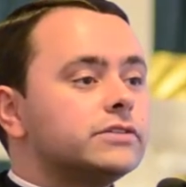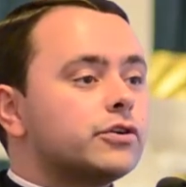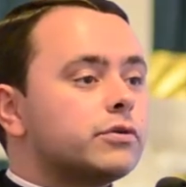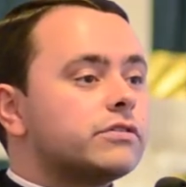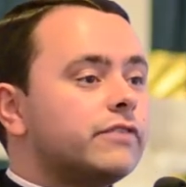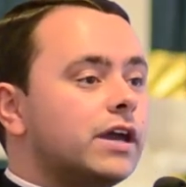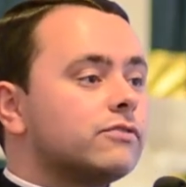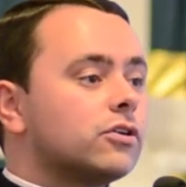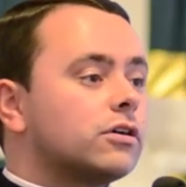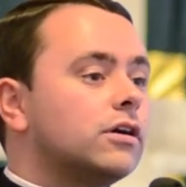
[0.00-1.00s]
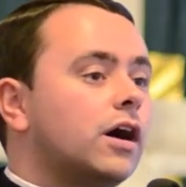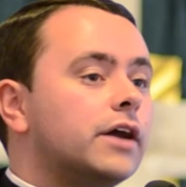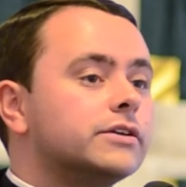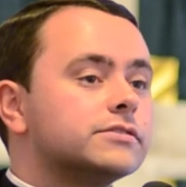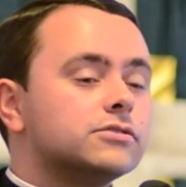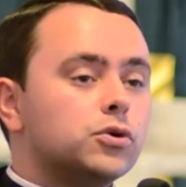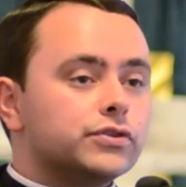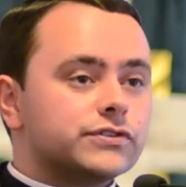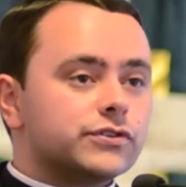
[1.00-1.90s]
in the way that I thought. But I